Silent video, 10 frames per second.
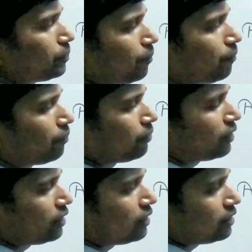to
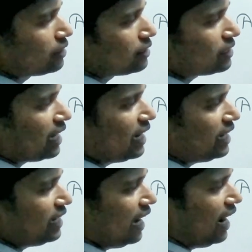
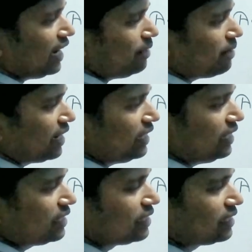sin I by
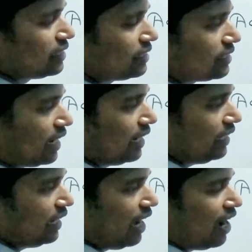
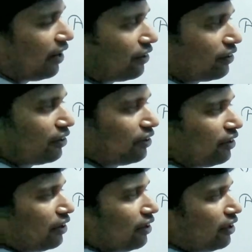sin R.
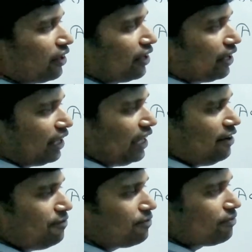
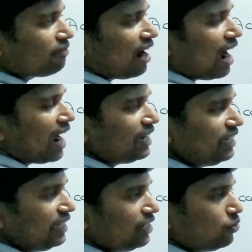If I
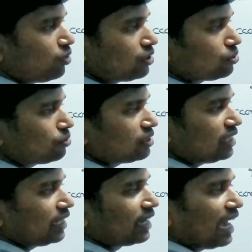equals to
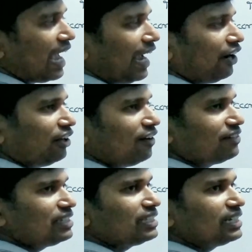C, angle
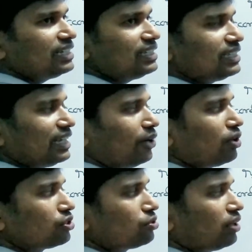of incidence
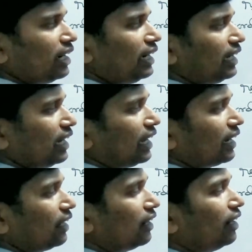equals to critical
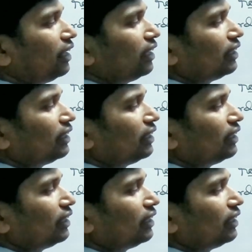angle,